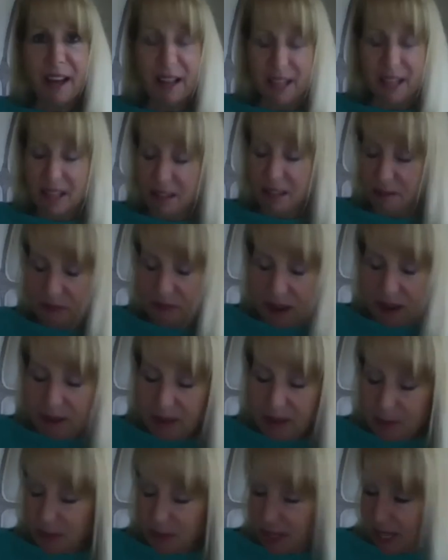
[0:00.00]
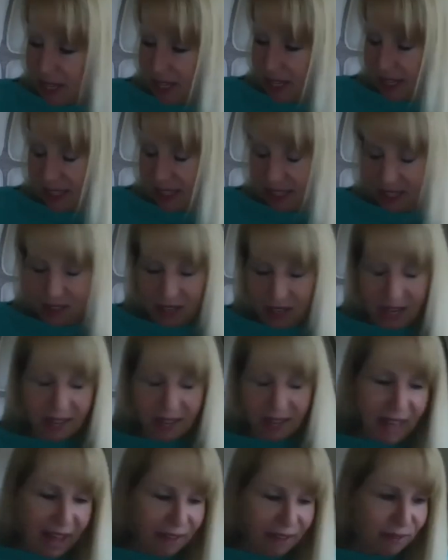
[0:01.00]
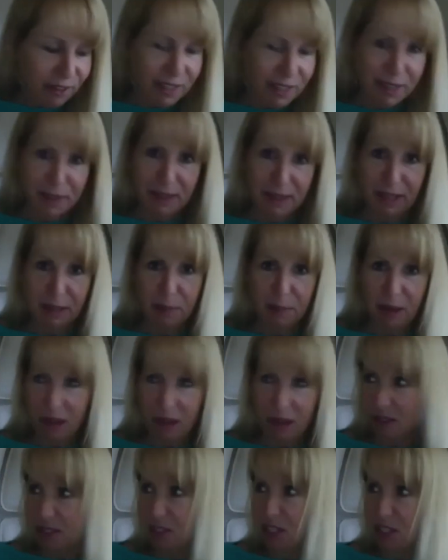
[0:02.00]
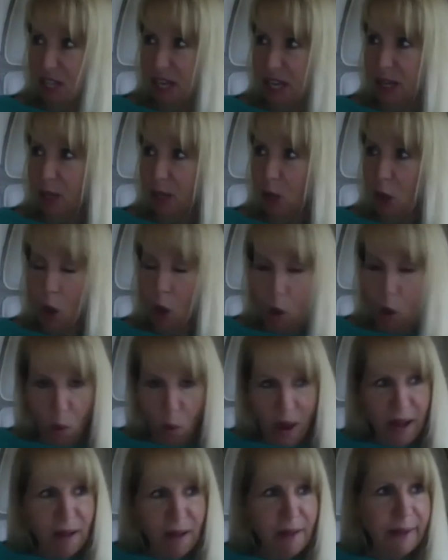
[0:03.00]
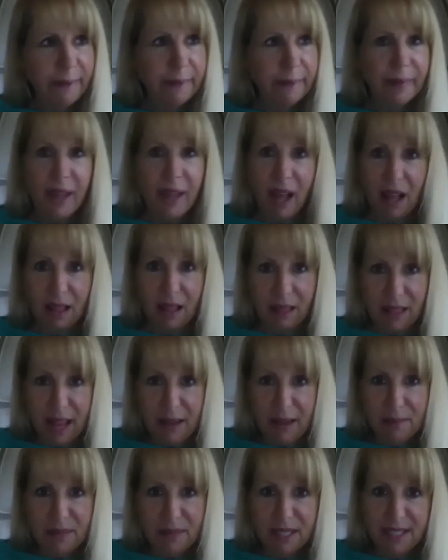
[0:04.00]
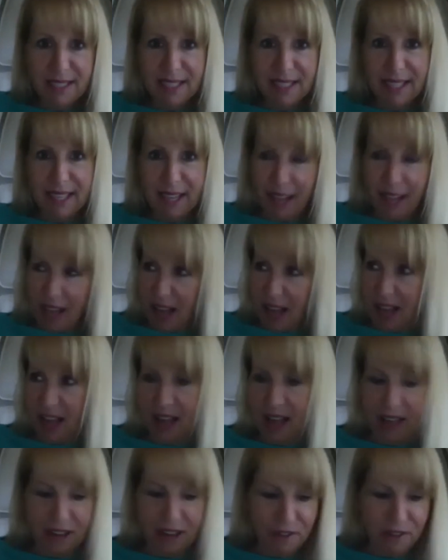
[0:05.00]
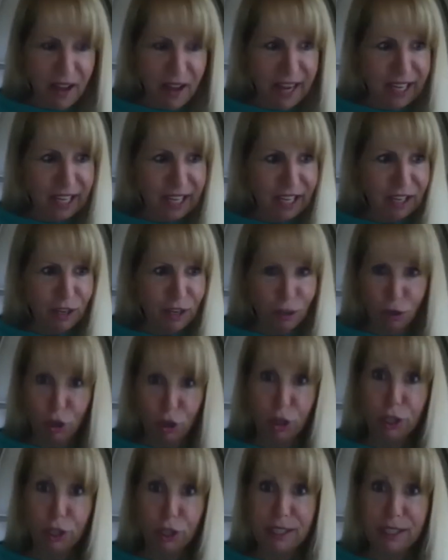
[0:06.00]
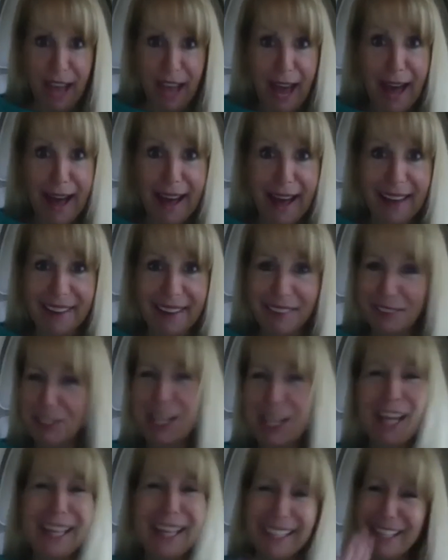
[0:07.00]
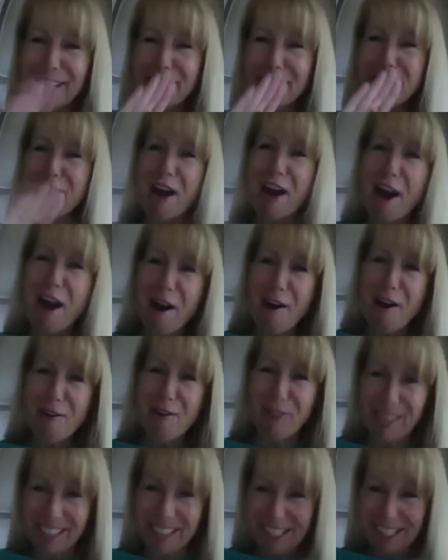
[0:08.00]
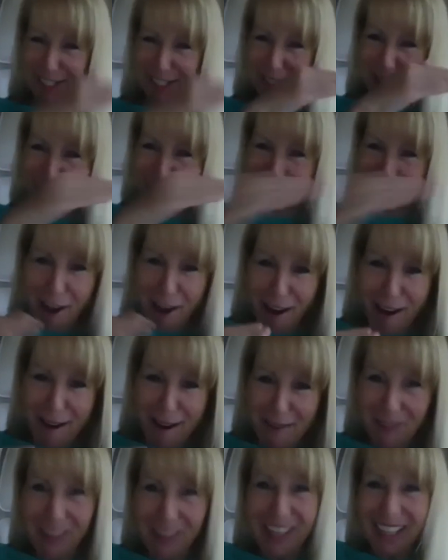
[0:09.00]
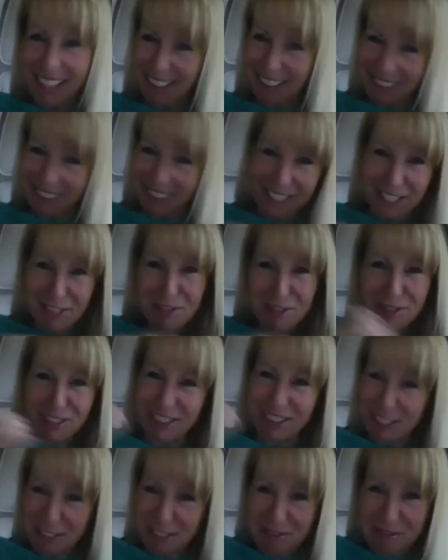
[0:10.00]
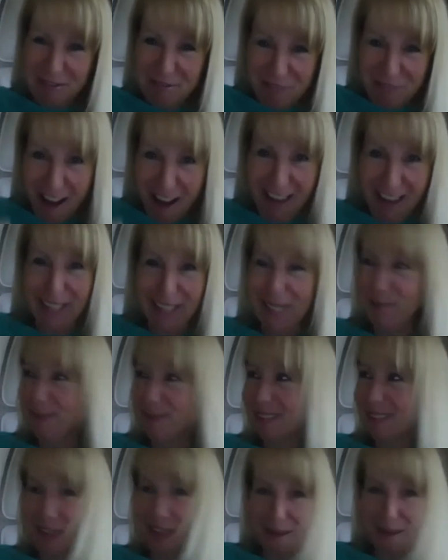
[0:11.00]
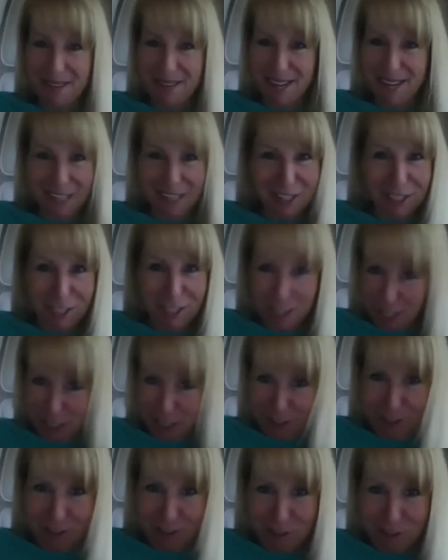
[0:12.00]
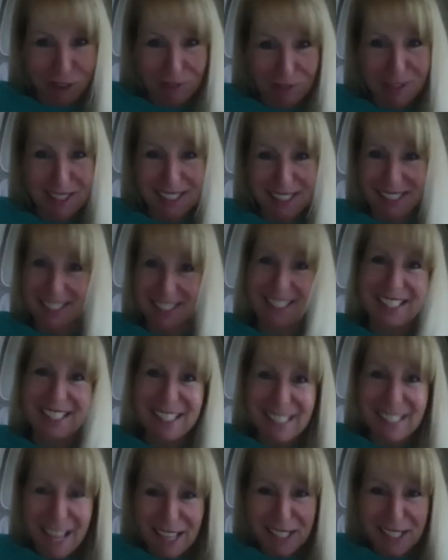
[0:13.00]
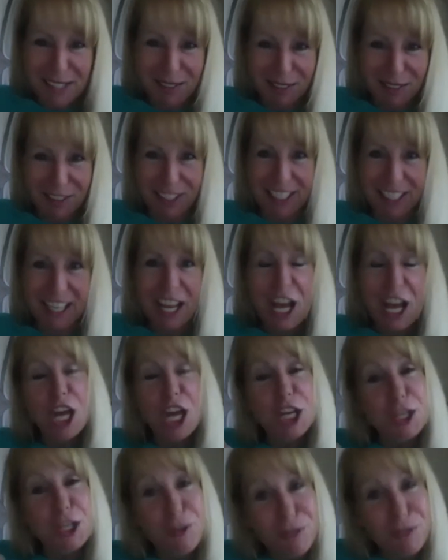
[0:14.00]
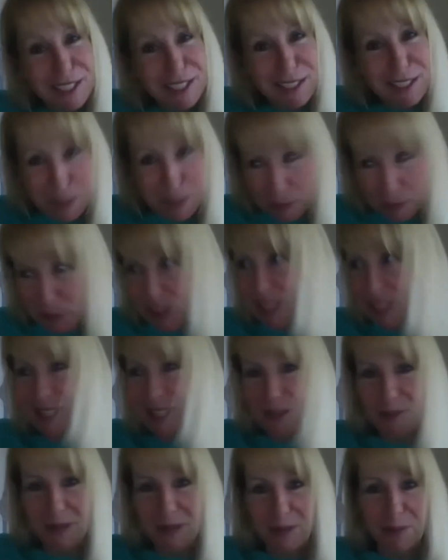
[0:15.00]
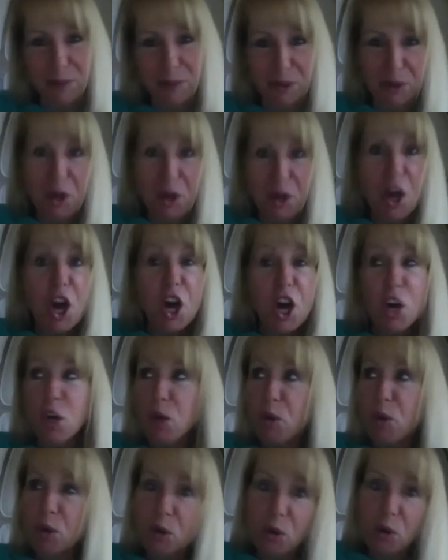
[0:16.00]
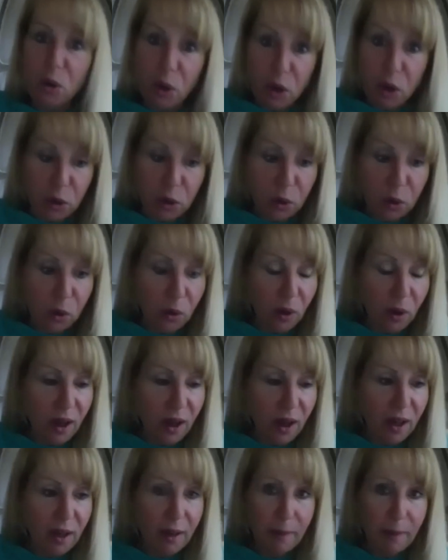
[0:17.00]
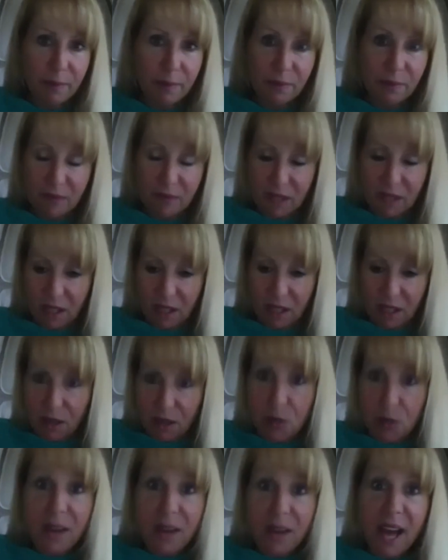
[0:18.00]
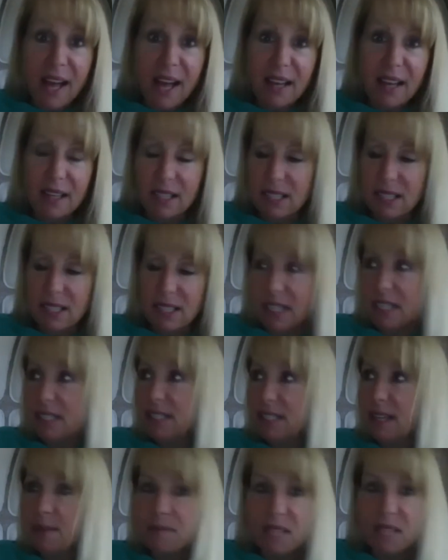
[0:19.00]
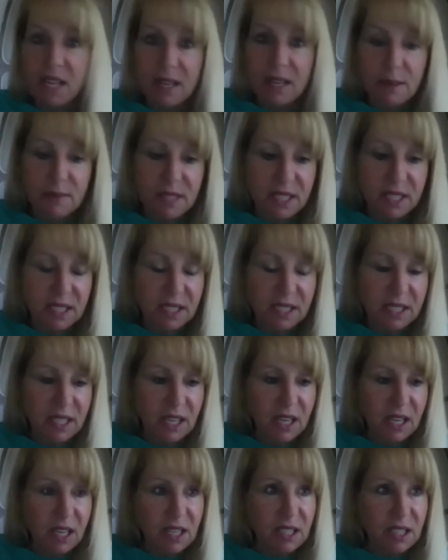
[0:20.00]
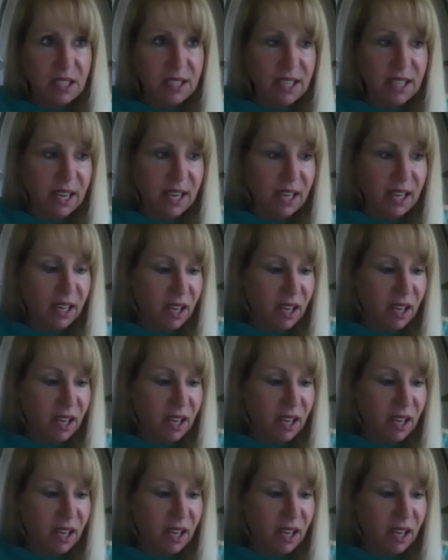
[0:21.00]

in the very beginning, I laugh when I think about it. It's like, well, let me see that if I can learn CAD. It's like, no, stop. Like, you're not going to become an engineer and do this mm-hmm. successfully. You need to bring in the people who, who, um, who can. And, and sometimes it's saying,